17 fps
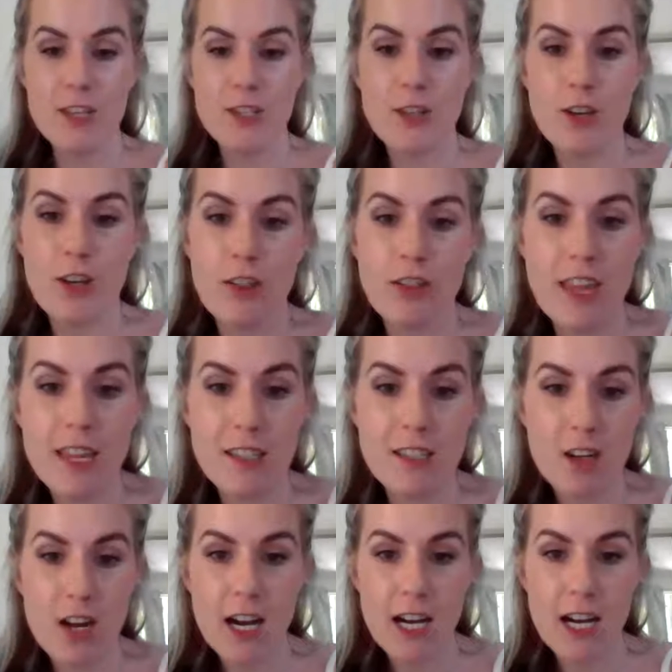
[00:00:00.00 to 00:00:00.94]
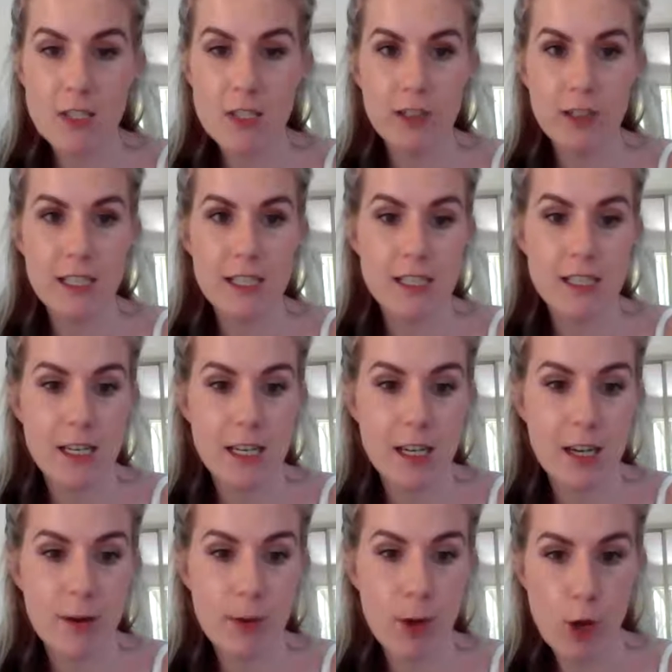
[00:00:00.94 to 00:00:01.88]
So thanks, guys, for
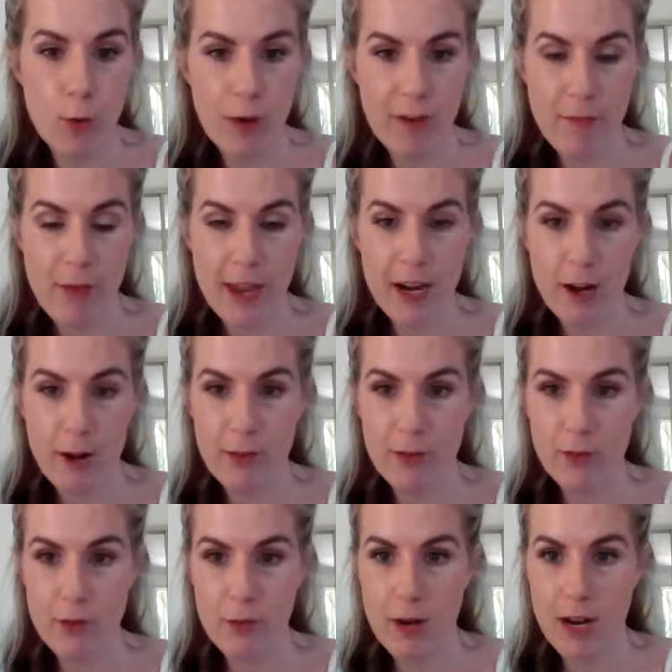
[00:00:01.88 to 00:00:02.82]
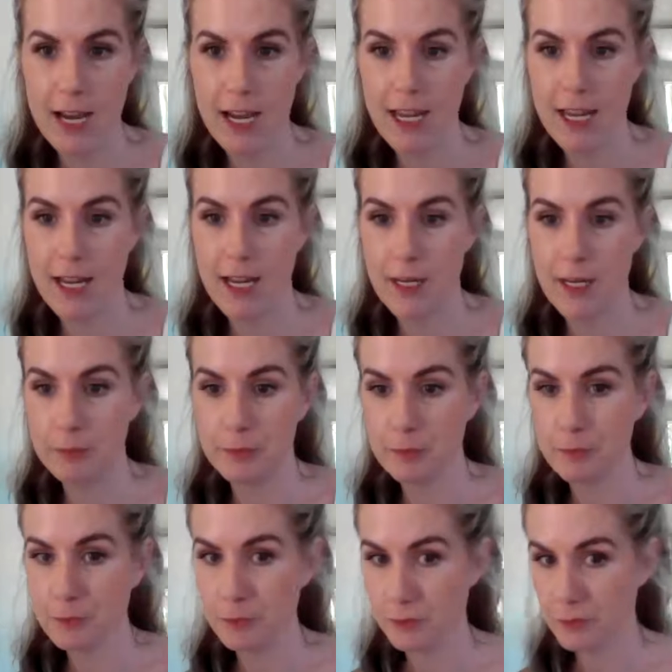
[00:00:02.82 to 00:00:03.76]
listening. I hope I've made up for
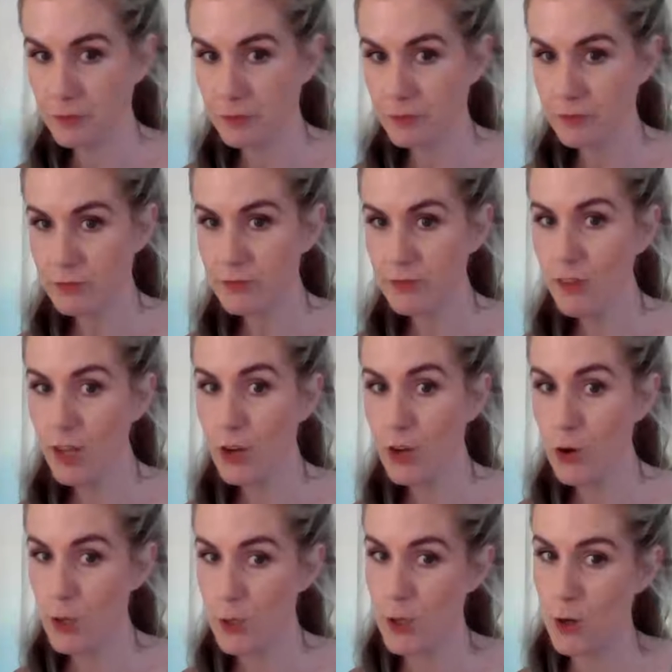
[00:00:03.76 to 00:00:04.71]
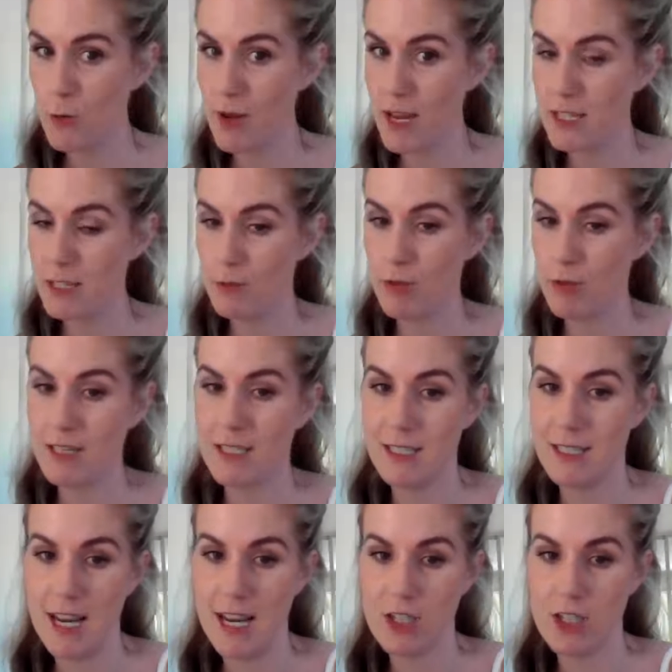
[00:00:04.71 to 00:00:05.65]
my not so amazing
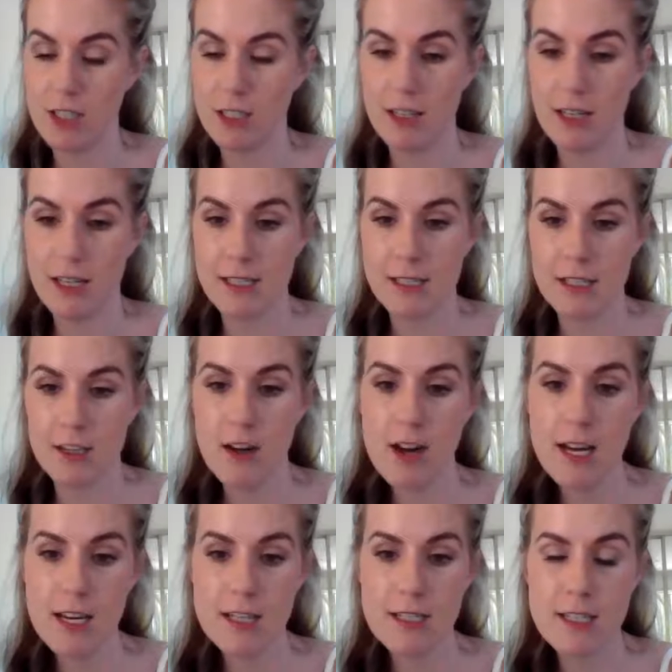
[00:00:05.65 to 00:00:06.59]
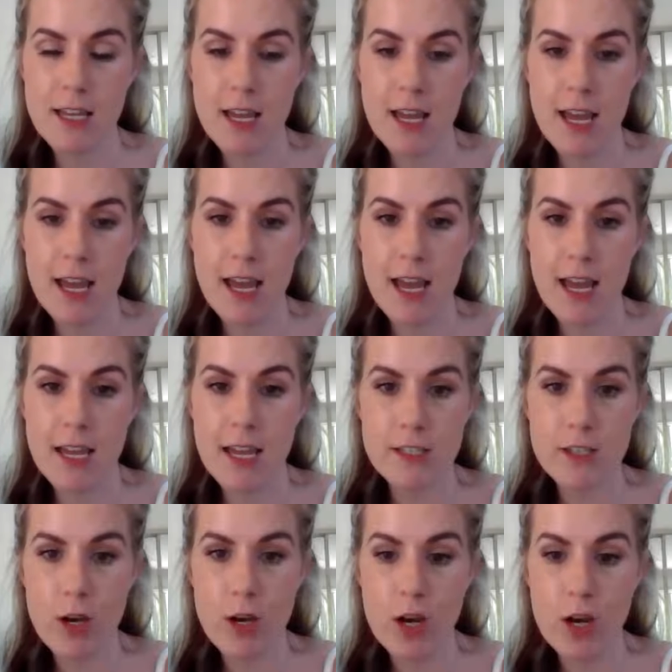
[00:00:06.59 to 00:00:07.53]
presentation last night.
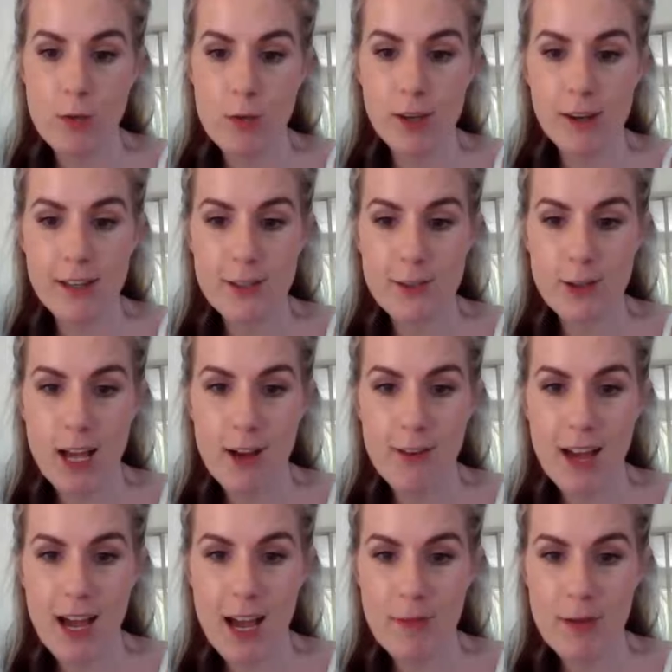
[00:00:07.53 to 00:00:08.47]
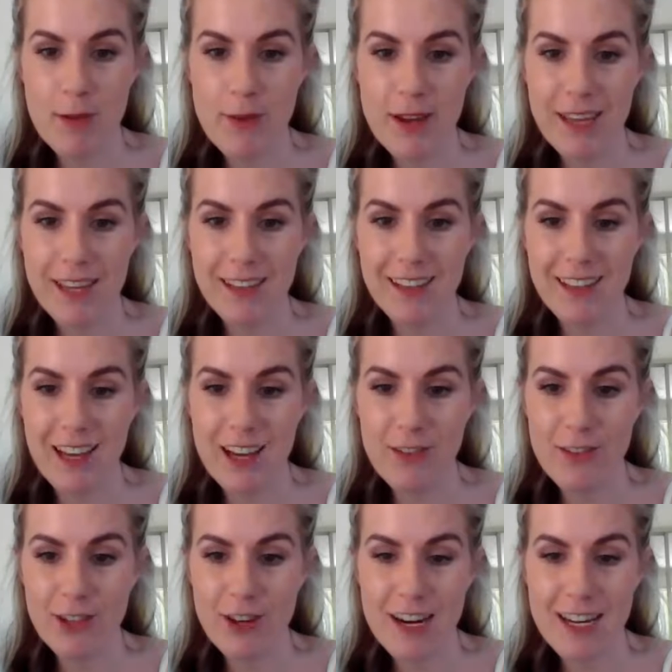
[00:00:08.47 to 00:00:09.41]
And I hope you guys will have a happy week.
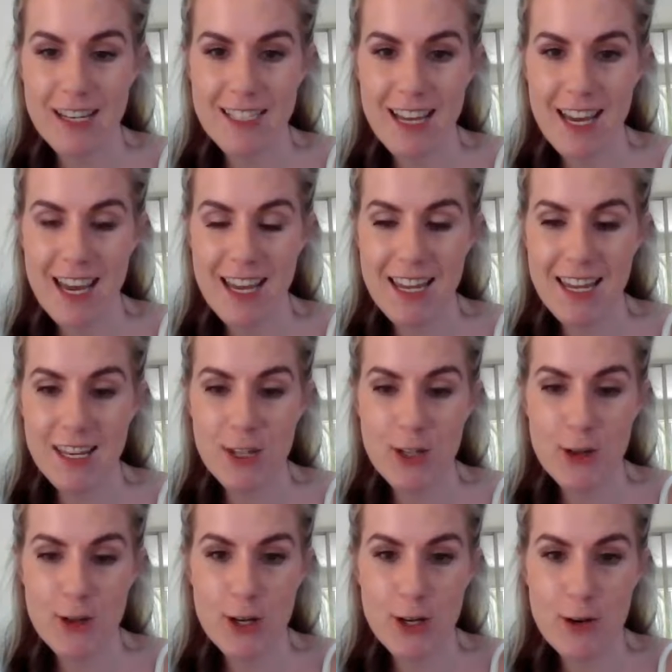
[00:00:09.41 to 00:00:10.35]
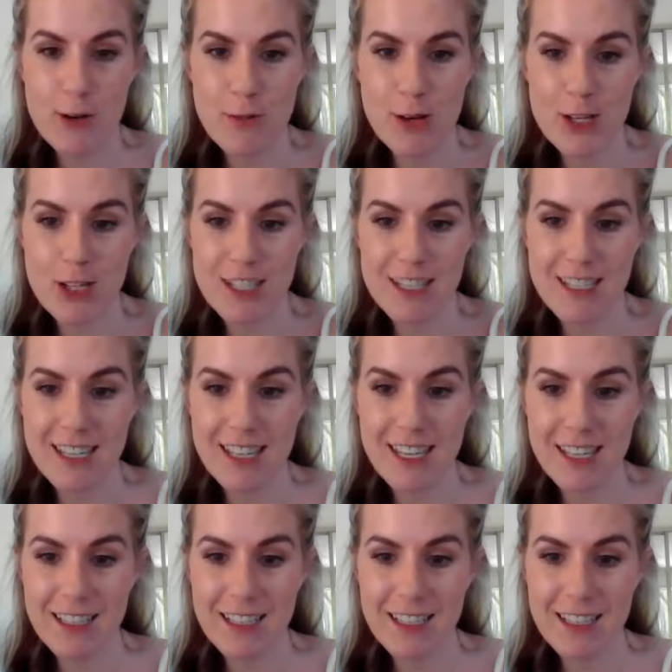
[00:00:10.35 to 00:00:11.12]
Have a great day. Enjoy your emotions.